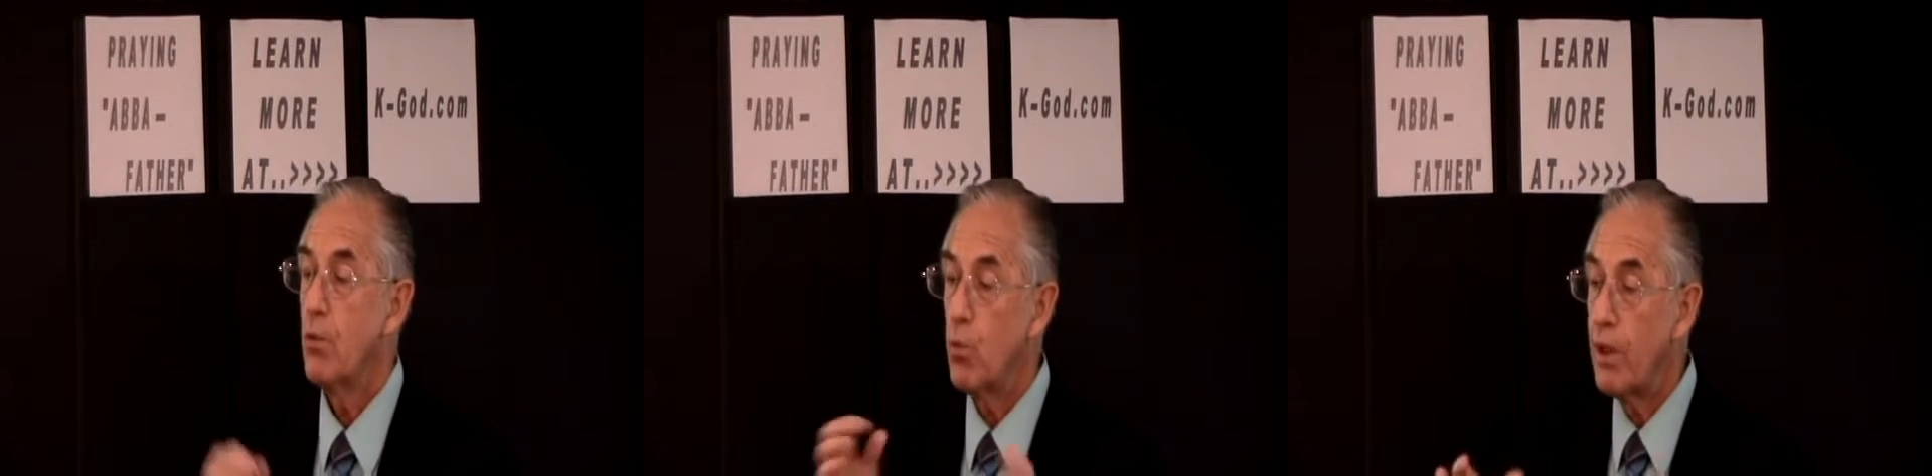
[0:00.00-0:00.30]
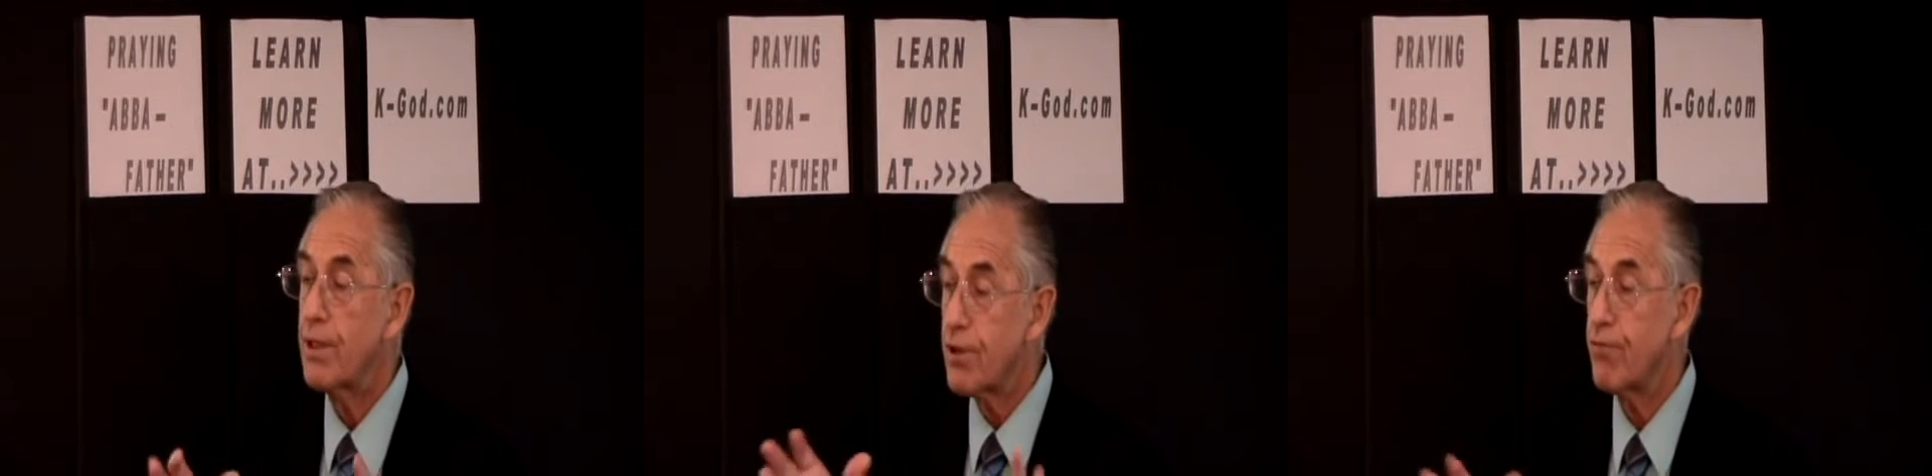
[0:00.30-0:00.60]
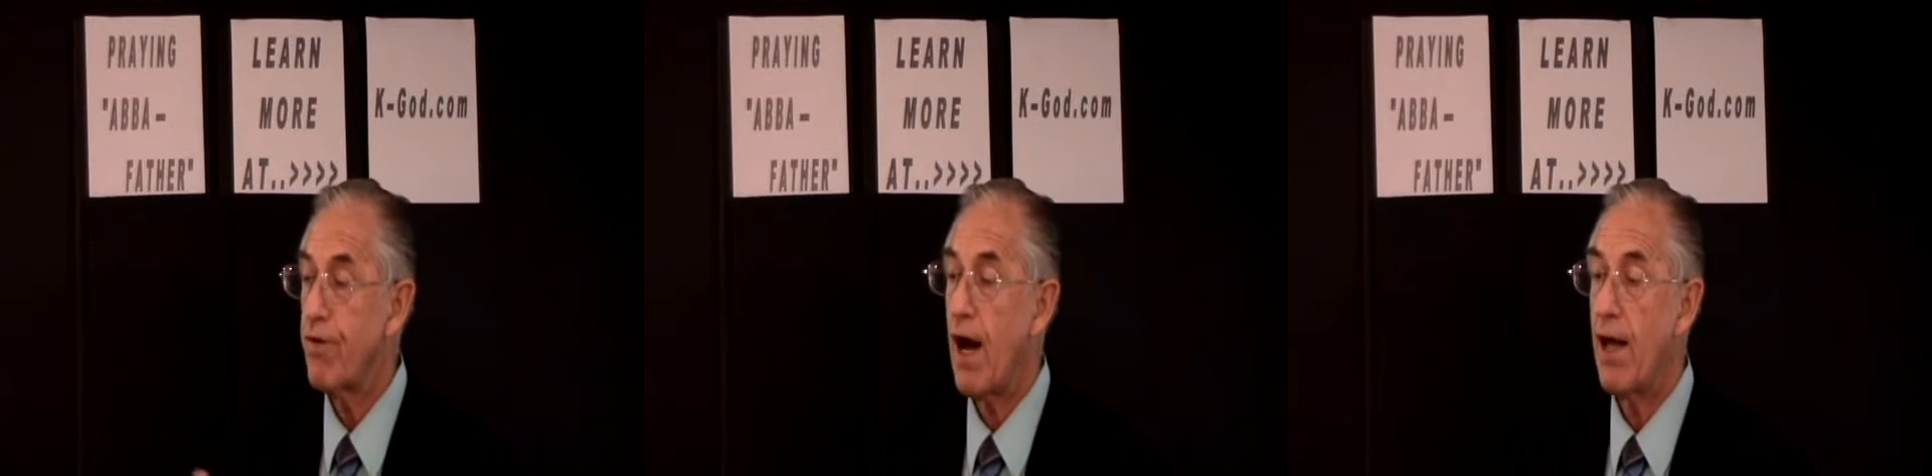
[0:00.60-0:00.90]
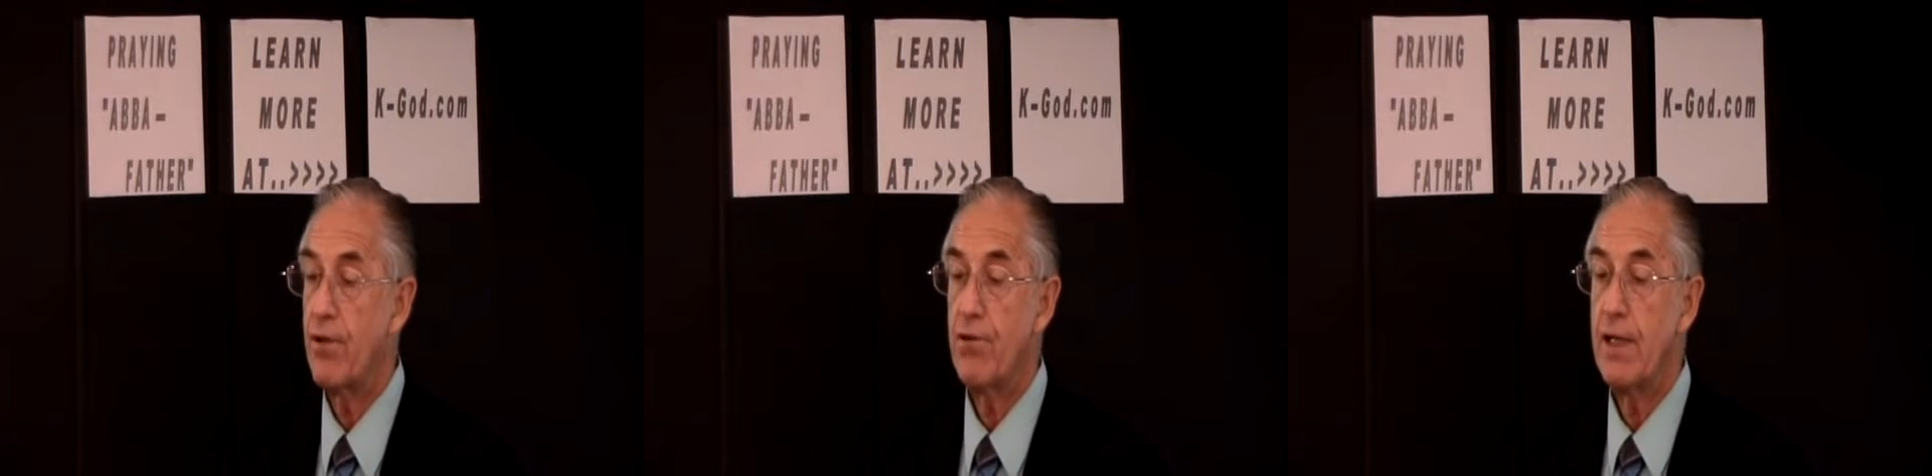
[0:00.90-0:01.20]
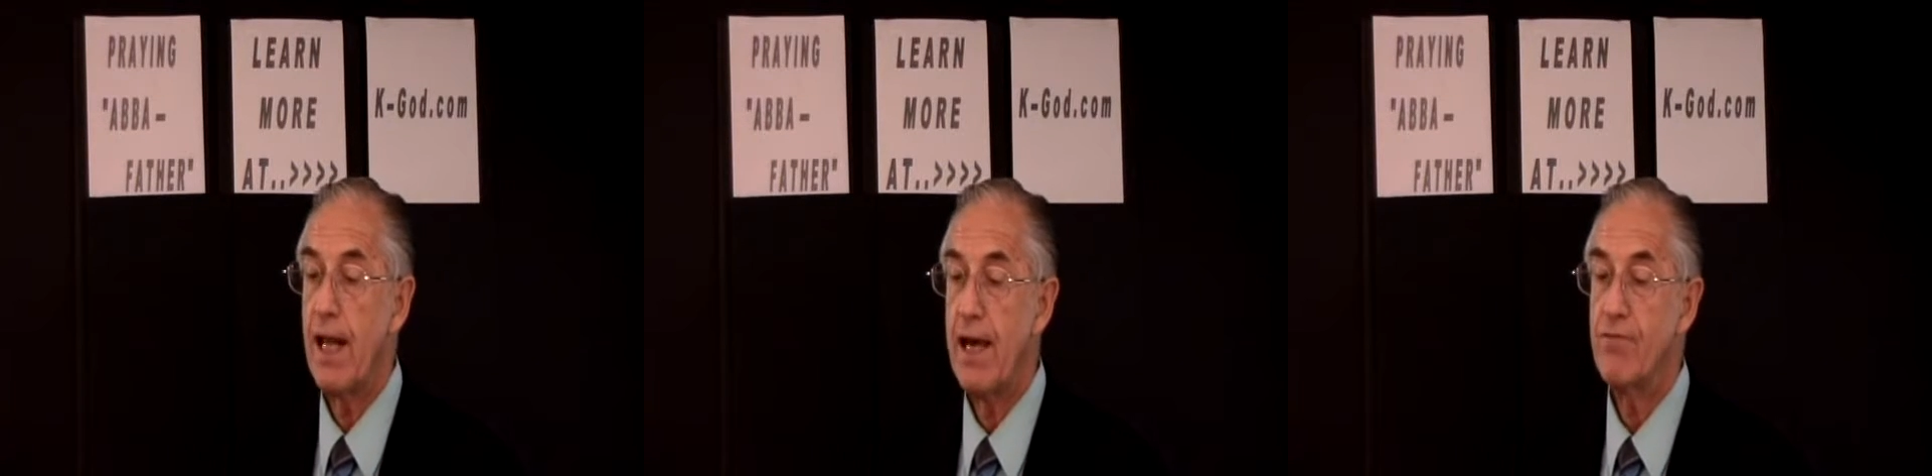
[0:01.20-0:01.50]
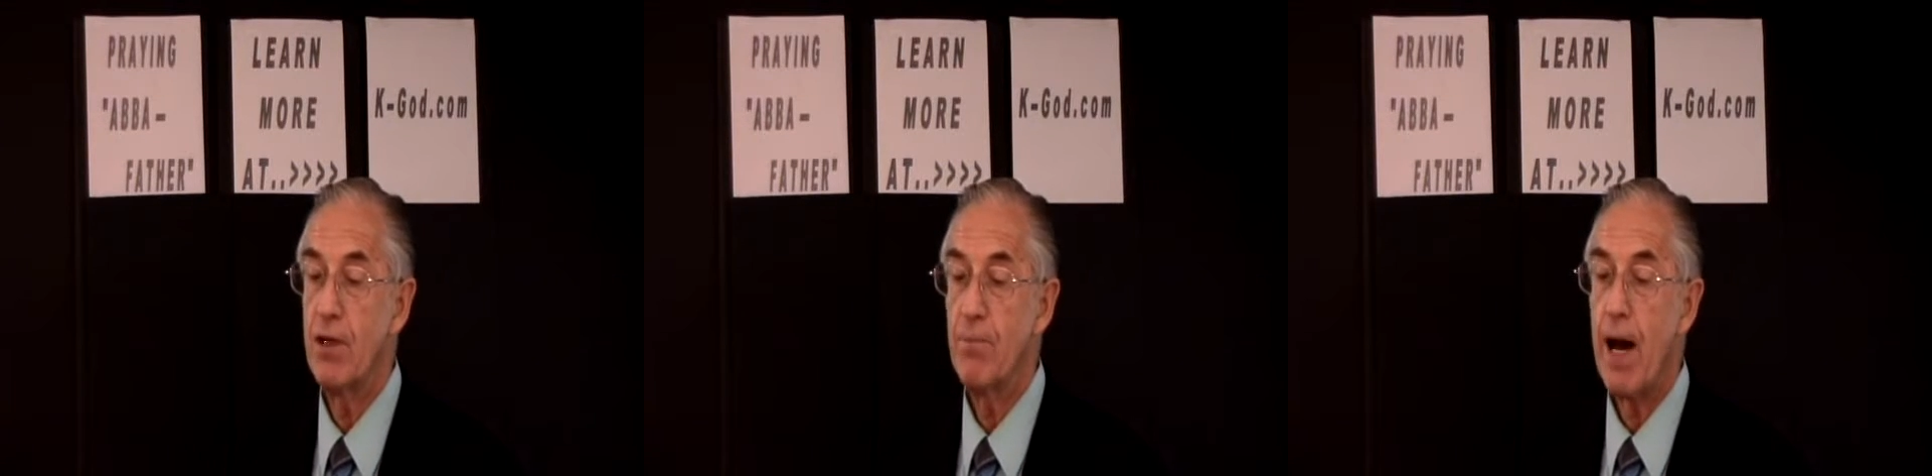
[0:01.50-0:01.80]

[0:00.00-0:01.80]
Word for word: with the Father in heaven,